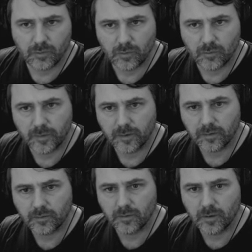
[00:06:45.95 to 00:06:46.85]
2 by
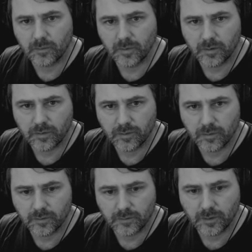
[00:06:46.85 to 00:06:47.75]
3 by
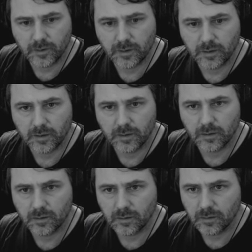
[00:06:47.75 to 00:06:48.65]
13.